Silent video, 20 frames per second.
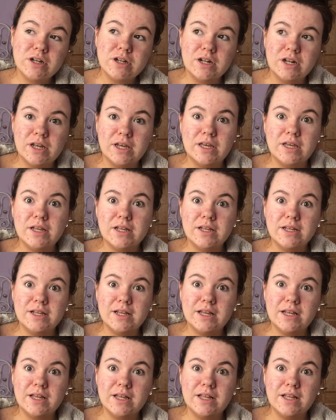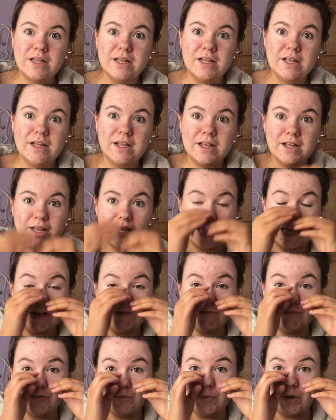Like, it
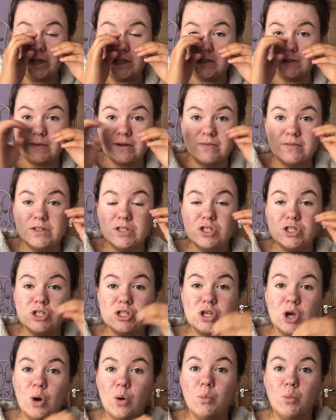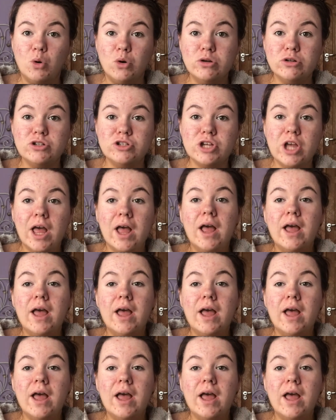reminds me of it so much.